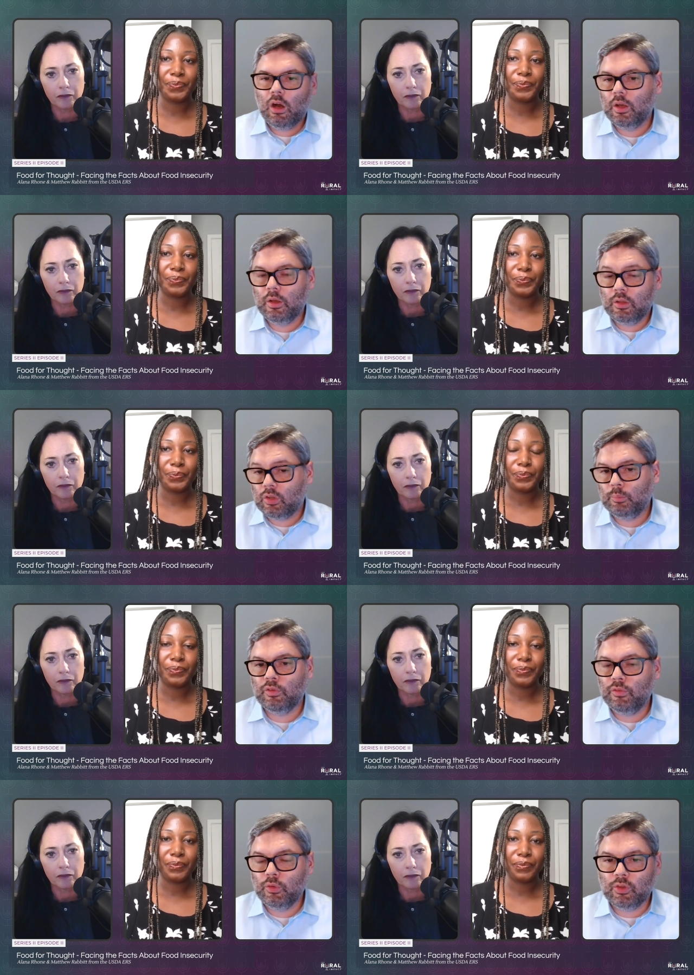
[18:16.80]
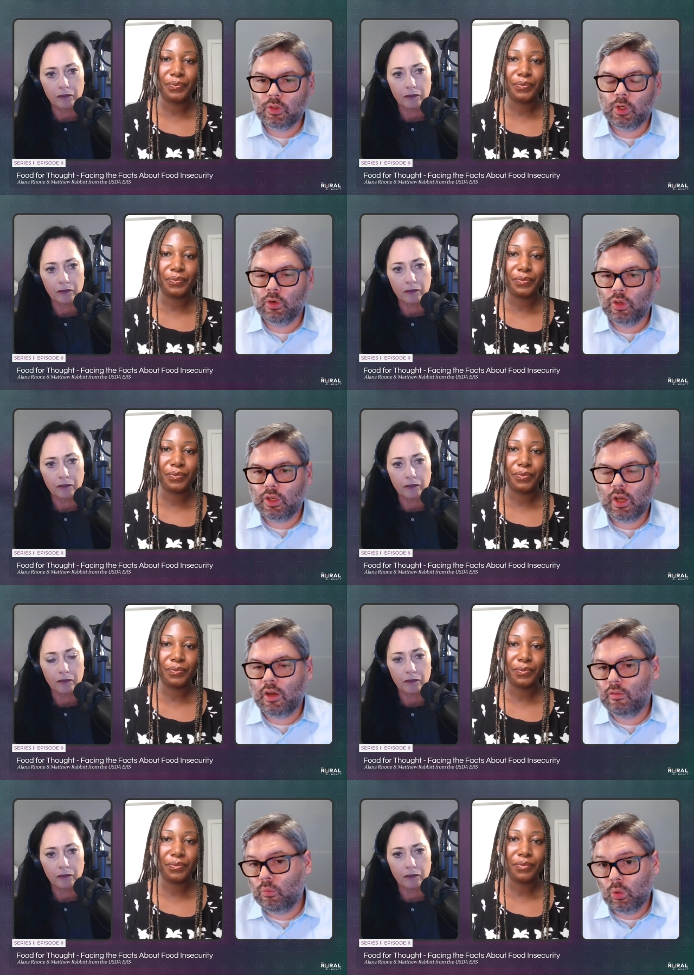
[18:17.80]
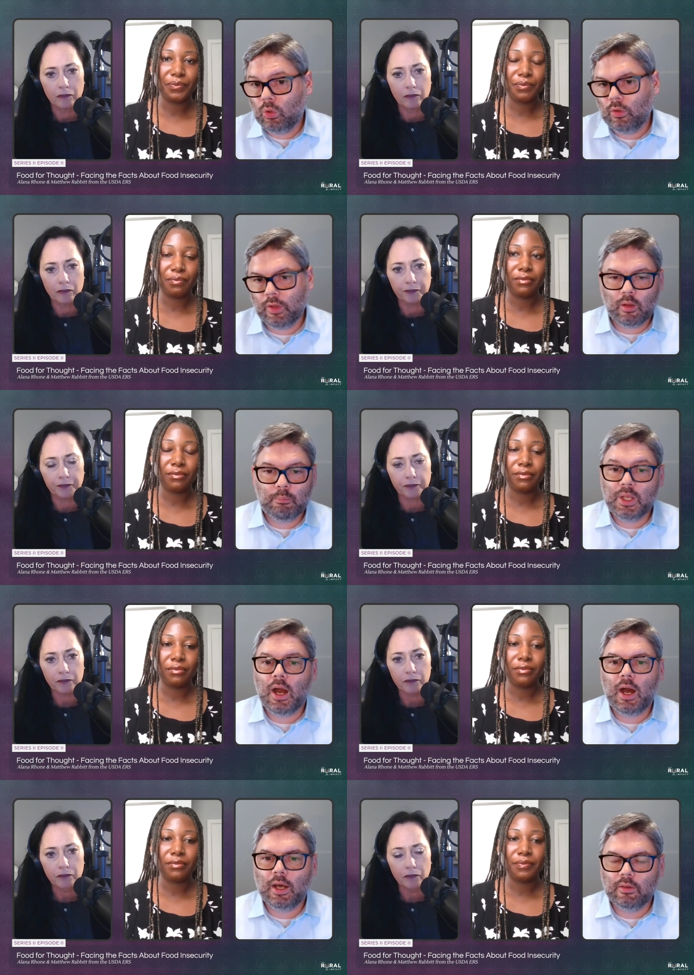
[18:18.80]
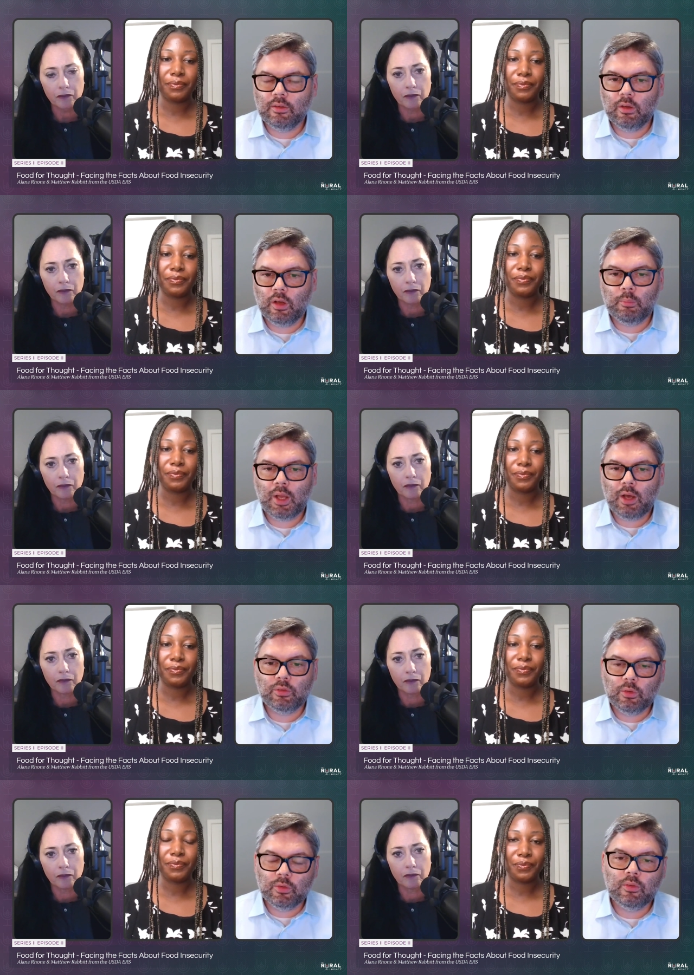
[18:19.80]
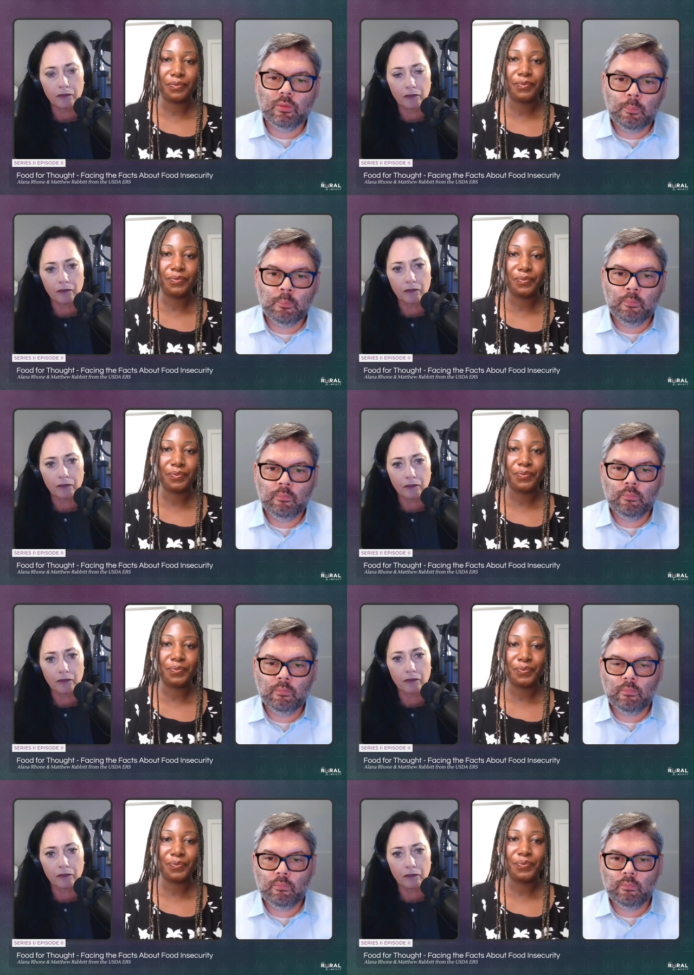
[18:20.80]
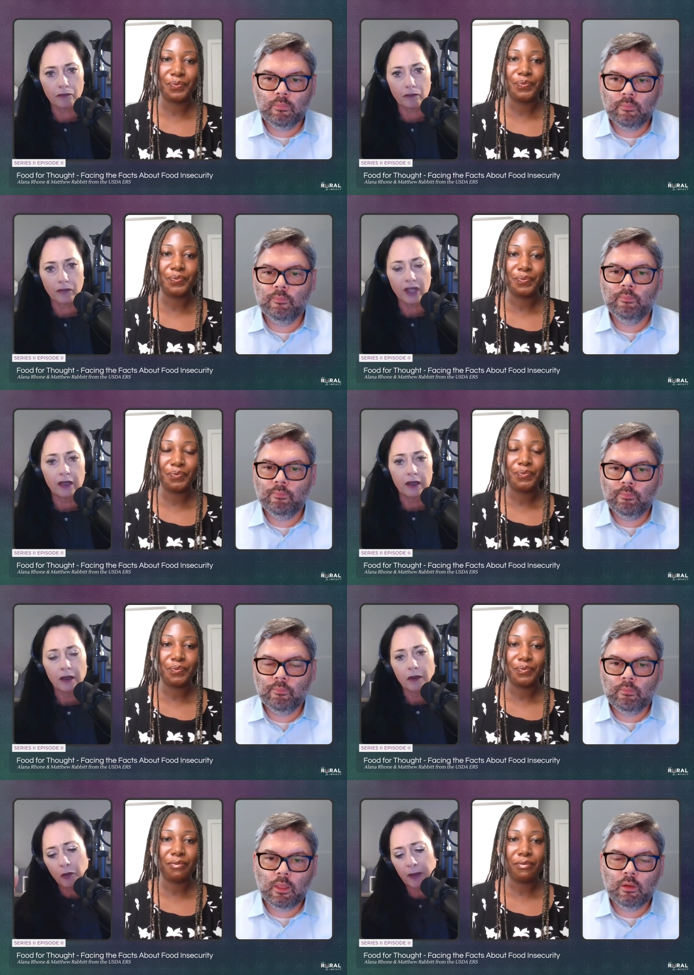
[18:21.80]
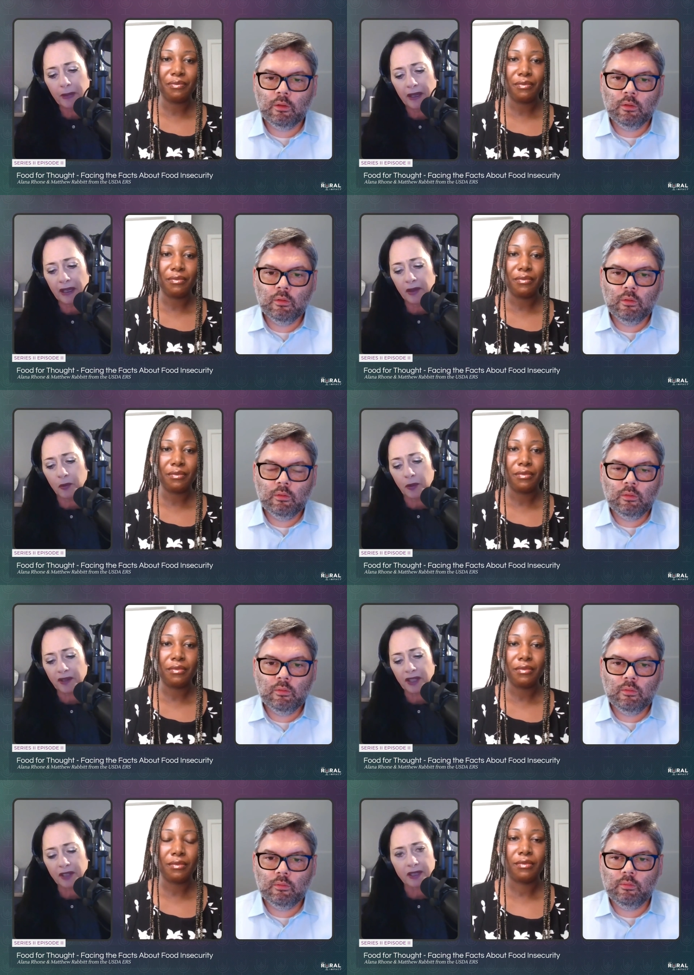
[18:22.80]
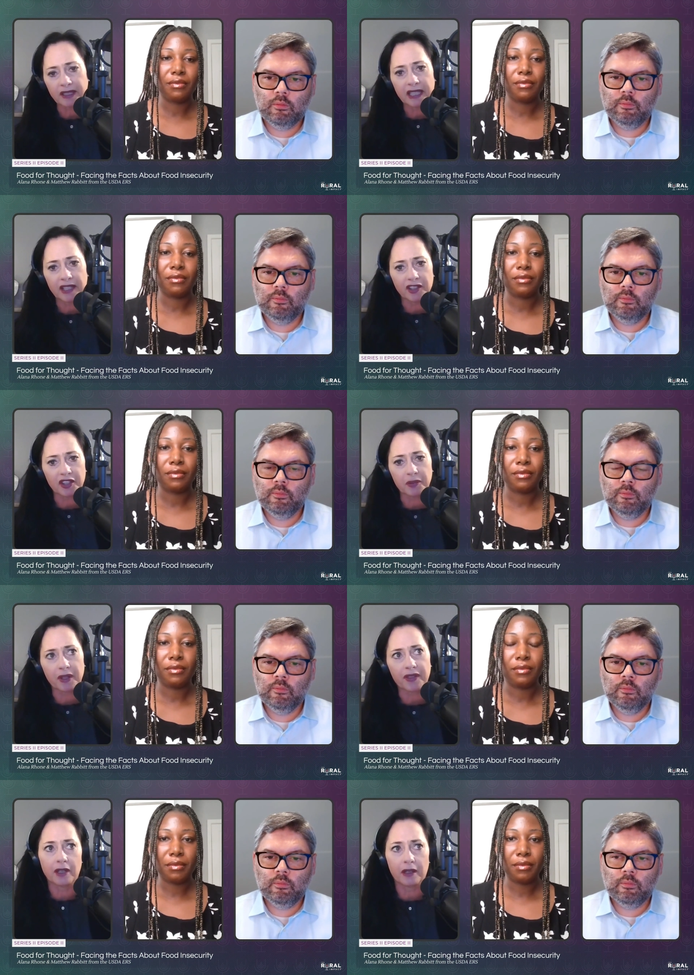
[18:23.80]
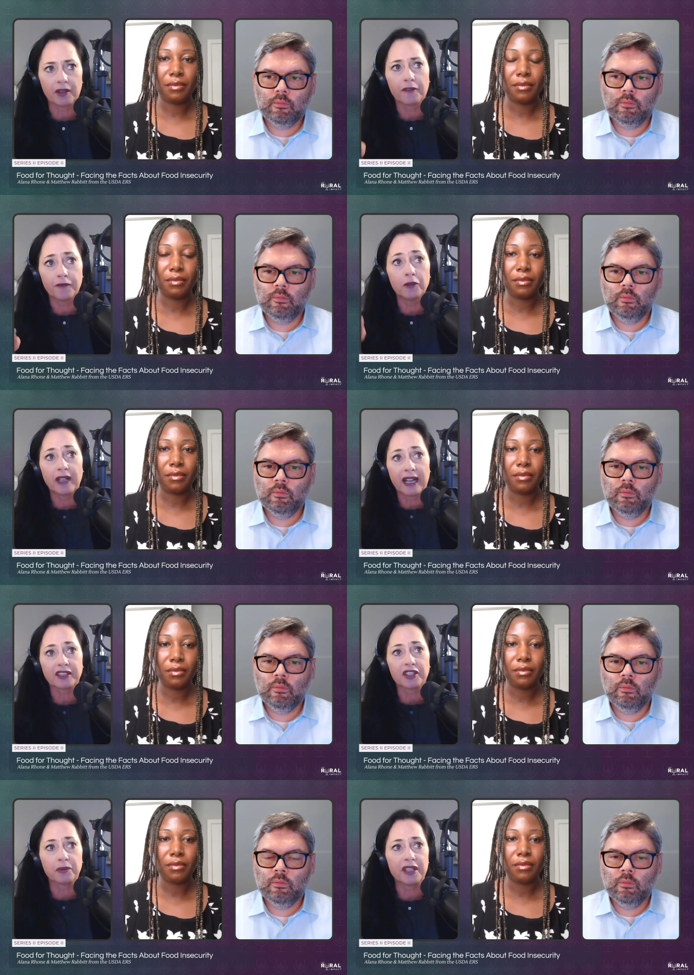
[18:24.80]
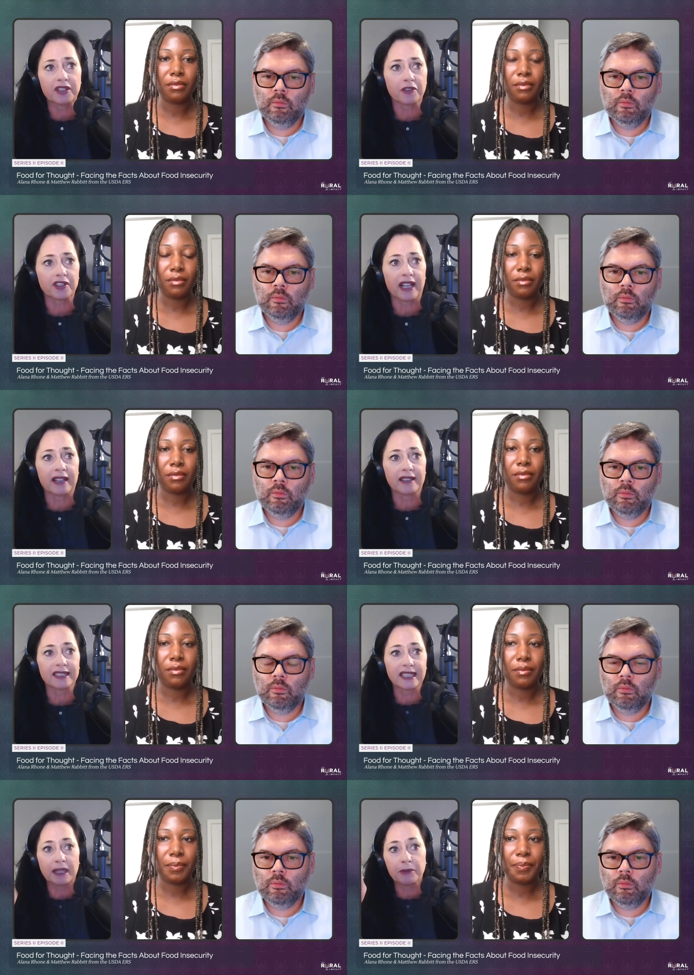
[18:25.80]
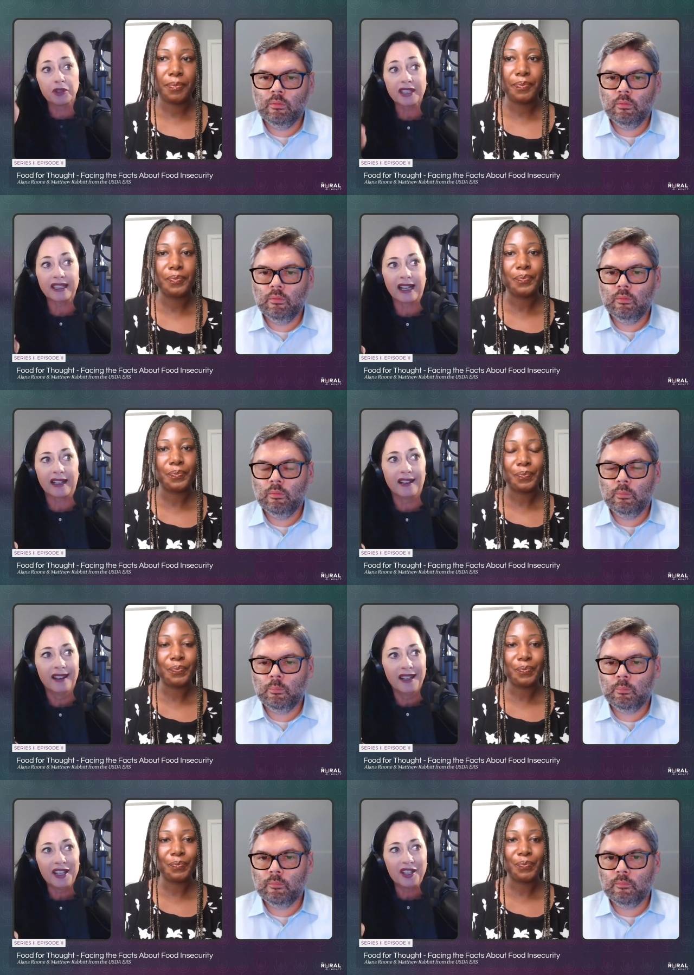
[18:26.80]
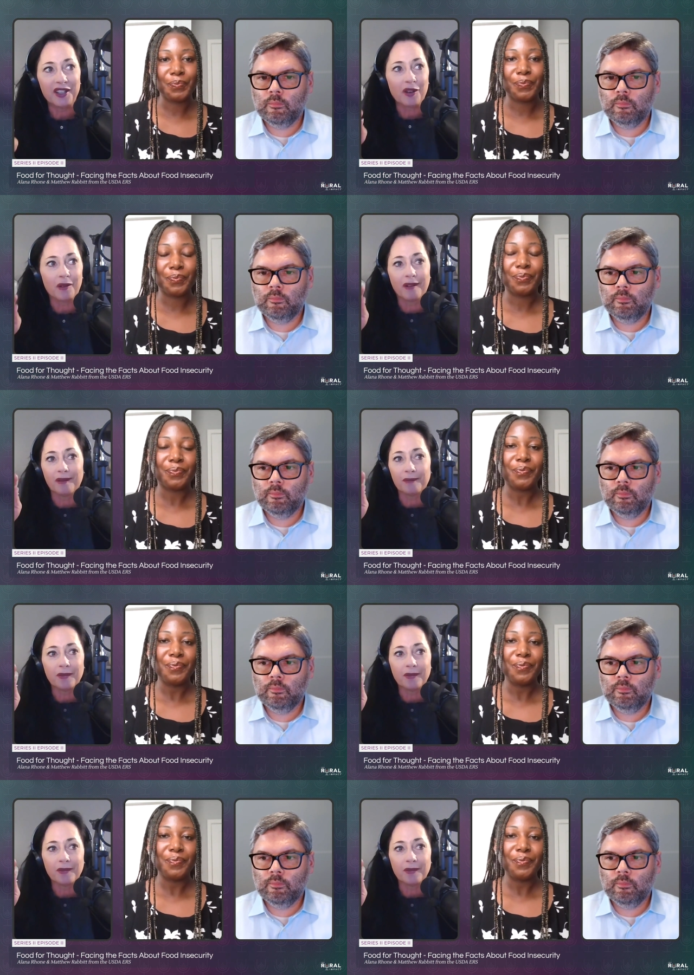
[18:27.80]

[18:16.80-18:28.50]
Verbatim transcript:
Speaker 1: uh, in terms of food security of uh, rural and beyond um, households. Mm-hmm.
Speaker 2: What about in the work that you're seeing just with uh, the Food Access Research Atlas? Because I'm looking at, you know,